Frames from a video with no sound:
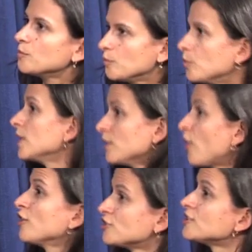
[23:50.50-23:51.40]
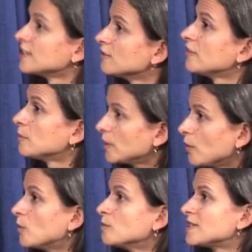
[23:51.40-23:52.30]
pretty large single-family
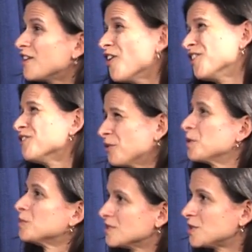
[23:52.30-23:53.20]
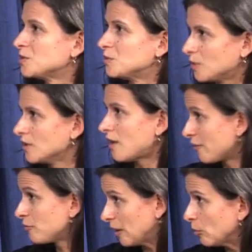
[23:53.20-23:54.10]
homes that aren't affordable to a lot
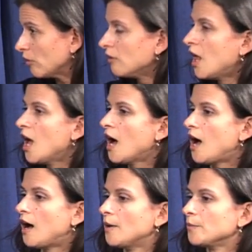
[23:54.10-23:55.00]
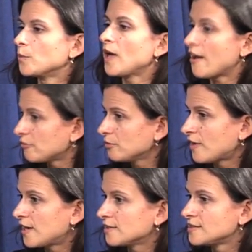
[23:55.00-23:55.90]
of people. Um, we have
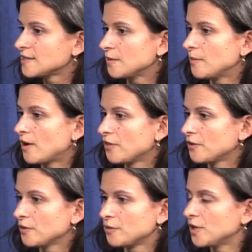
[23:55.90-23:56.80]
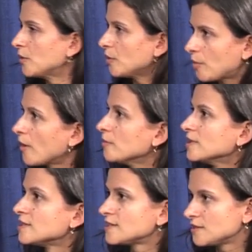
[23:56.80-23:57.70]
provided some other, you know,
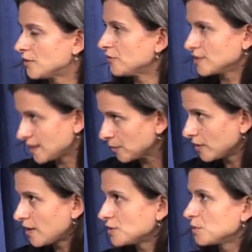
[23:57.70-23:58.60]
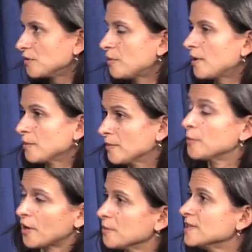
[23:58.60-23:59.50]
apartments, you know, for example, the Edgewood ap-
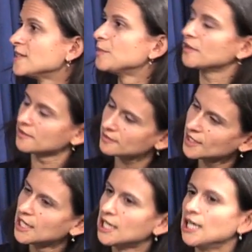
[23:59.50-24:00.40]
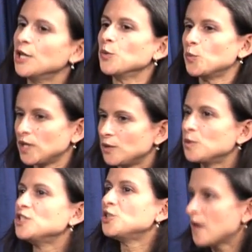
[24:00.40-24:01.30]
apartments, but We, we
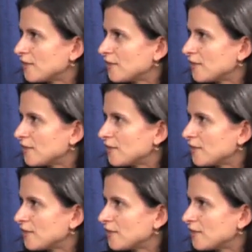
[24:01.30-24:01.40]
do have